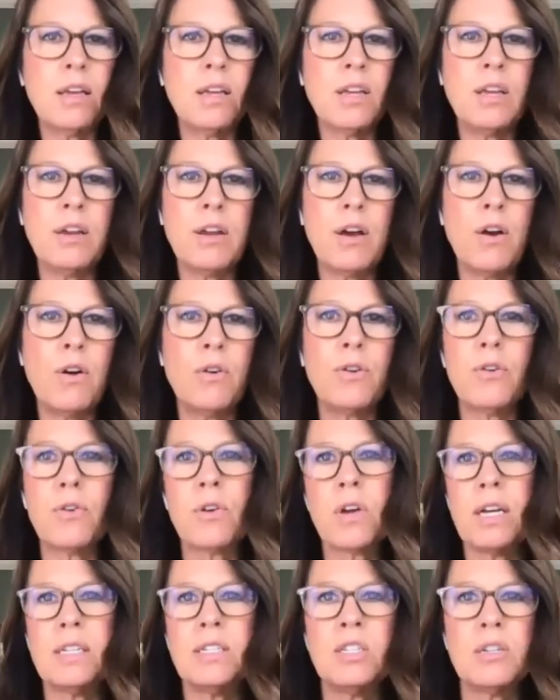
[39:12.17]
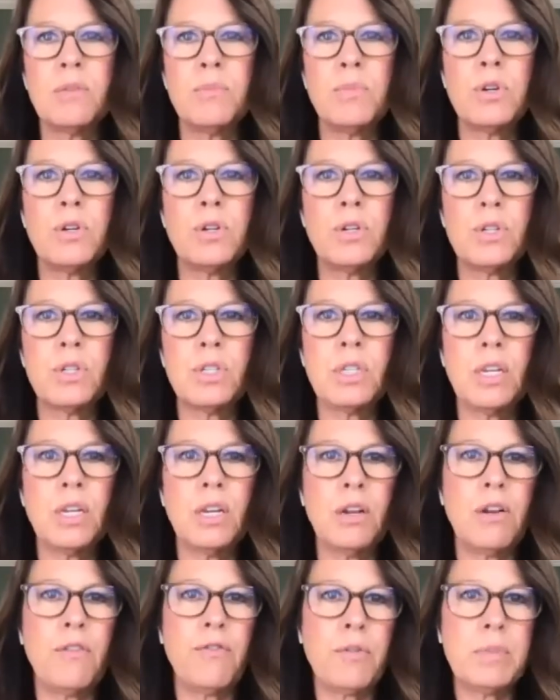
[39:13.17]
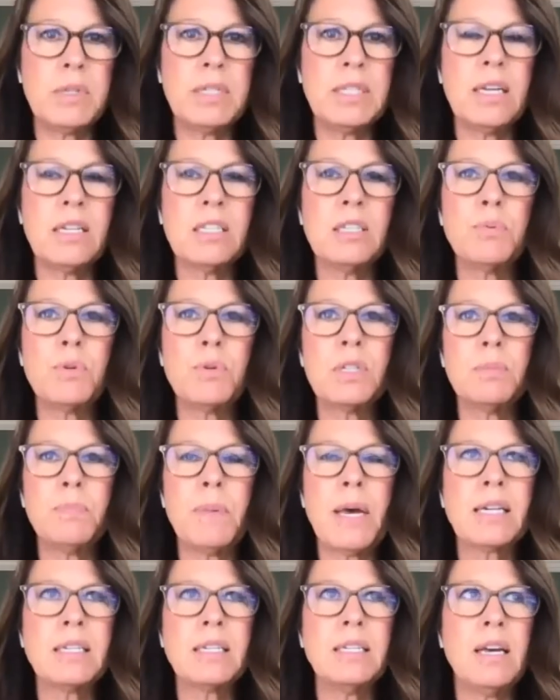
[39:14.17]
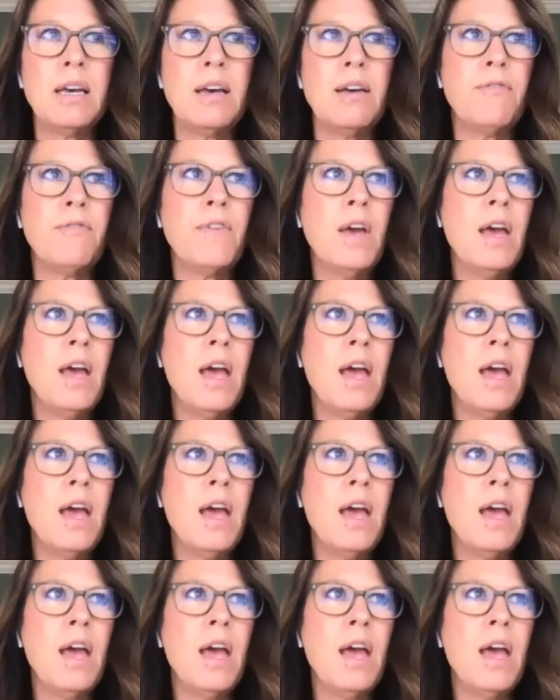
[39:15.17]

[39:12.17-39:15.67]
you know, your customers, you know, from a sales perspective,